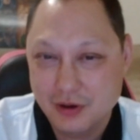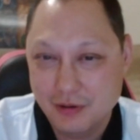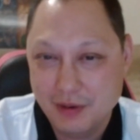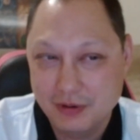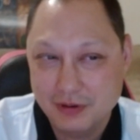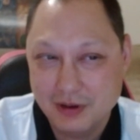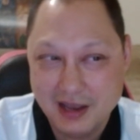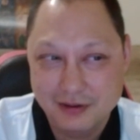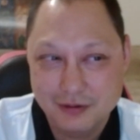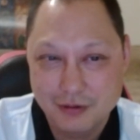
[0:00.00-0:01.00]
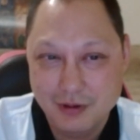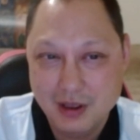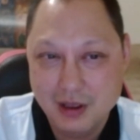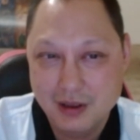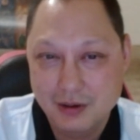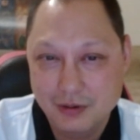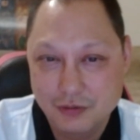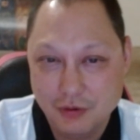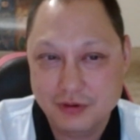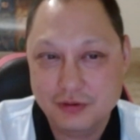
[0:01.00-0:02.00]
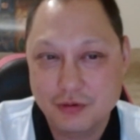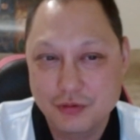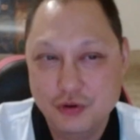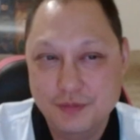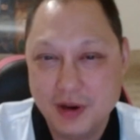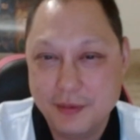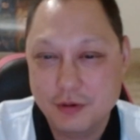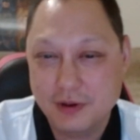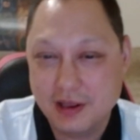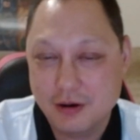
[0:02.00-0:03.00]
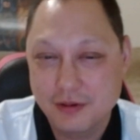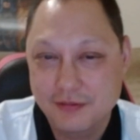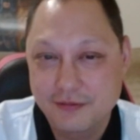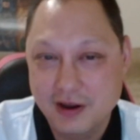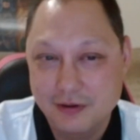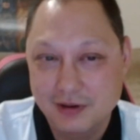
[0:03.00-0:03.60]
He went to high school, joined the school newspaper they call the Federalist,